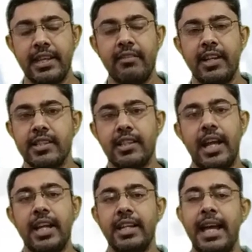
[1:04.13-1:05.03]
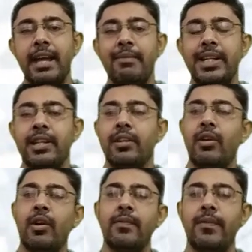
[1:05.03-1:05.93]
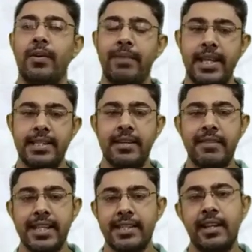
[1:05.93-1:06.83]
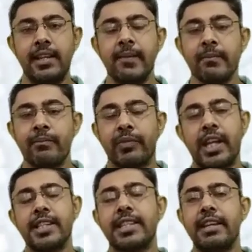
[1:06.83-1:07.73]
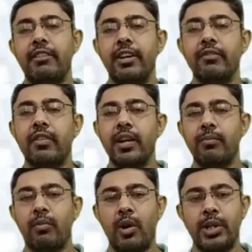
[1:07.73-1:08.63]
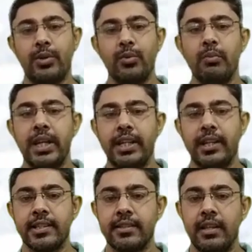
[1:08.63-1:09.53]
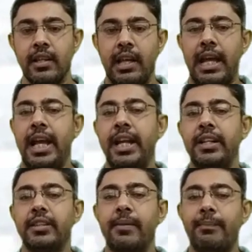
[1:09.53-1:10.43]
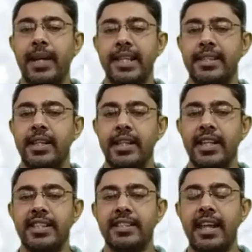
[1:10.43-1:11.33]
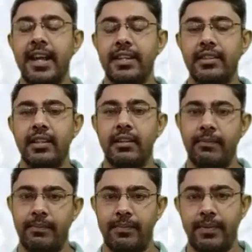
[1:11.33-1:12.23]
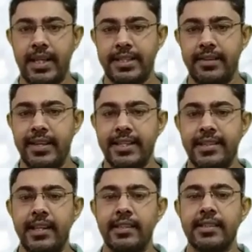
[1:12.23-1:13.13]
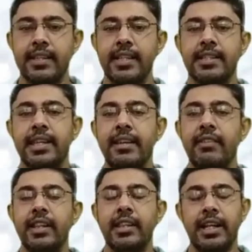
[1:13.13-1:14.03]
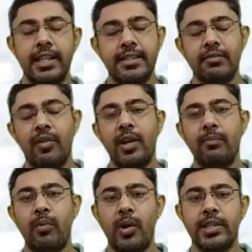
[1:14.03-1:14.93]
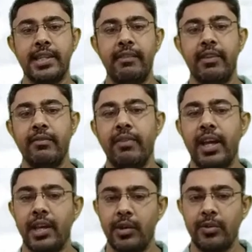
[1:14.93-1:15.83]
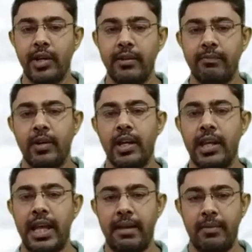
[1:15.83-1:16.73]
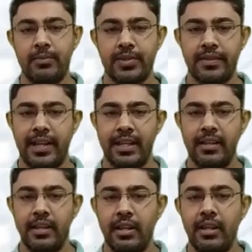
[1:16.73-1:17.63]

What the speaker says: given and diameter of a pressure vessel is given 1.2 meters and the pressure inside the pressure vessels is given that is 1.75 newton per mm square.